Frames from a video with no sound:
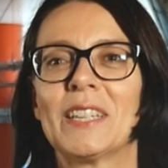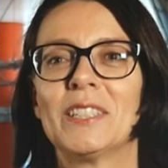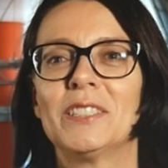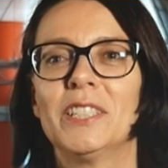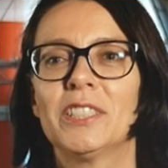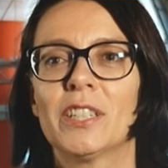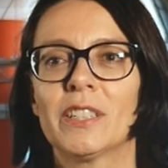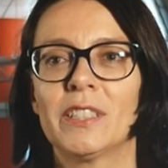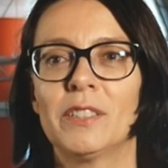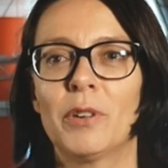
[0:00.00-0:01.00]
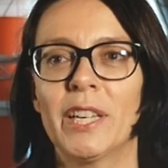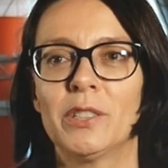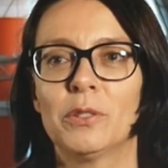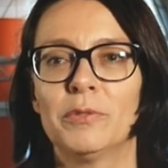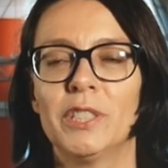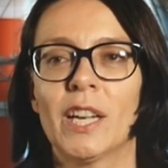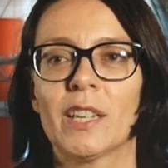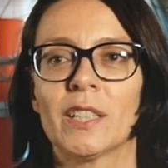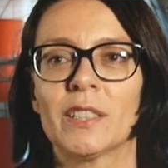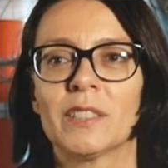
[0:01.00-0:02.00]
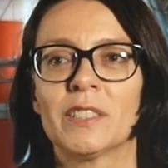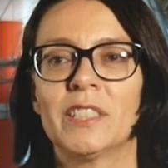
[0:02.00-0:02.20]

digital radio via